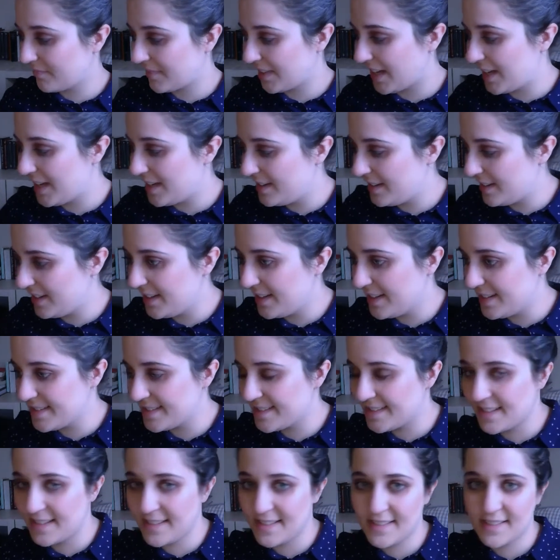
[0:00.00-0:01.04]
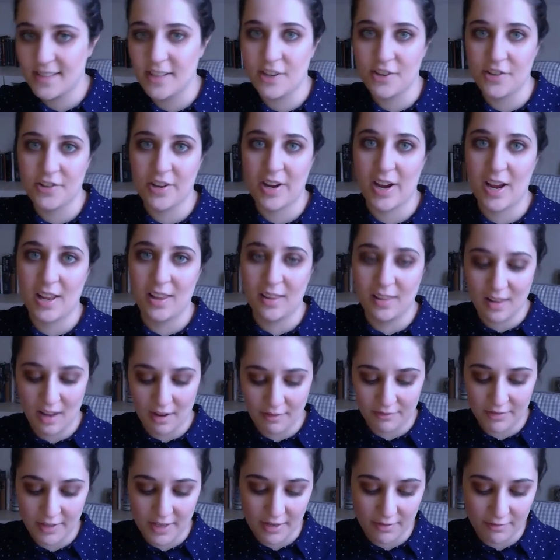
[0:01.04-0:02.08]
It is such a
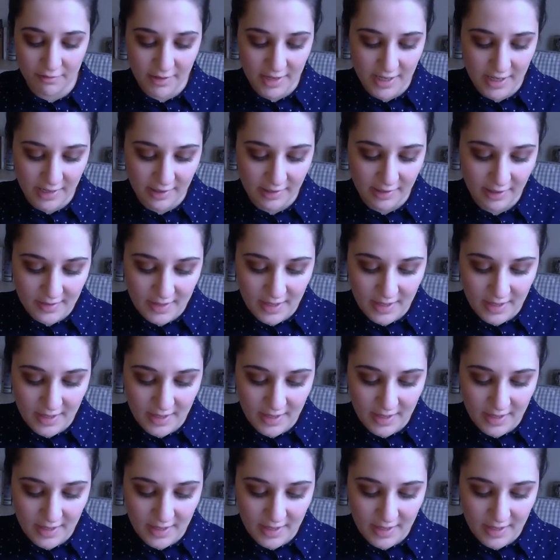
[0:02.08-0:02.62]
lovely read.